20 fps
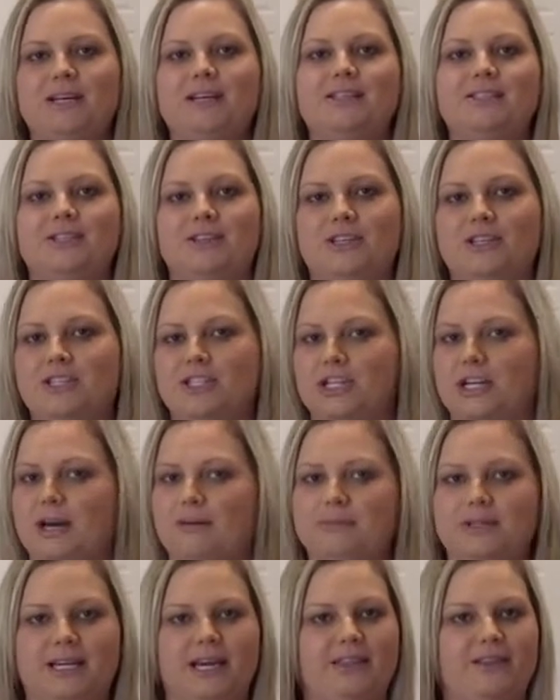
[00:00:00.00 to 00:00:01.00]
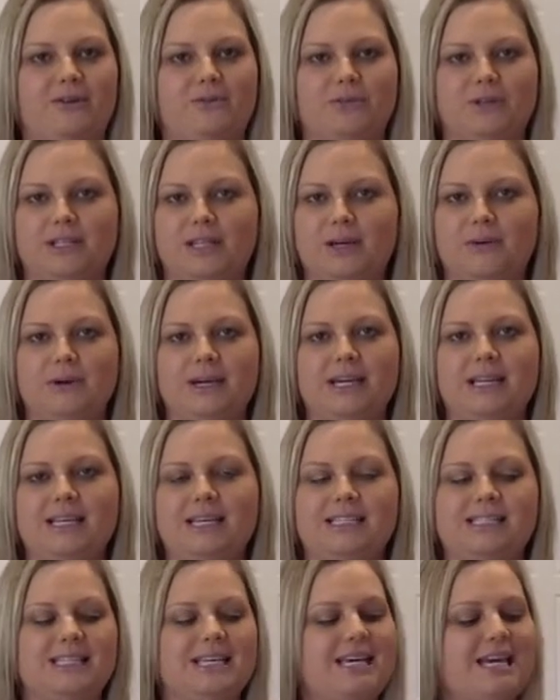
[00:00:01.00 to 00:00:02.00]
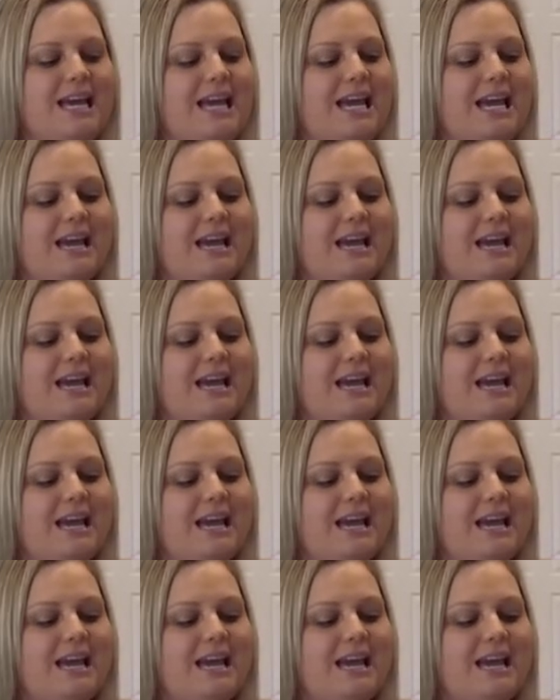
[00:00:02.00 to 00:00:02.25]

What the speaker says: so this should come together really quick and easy.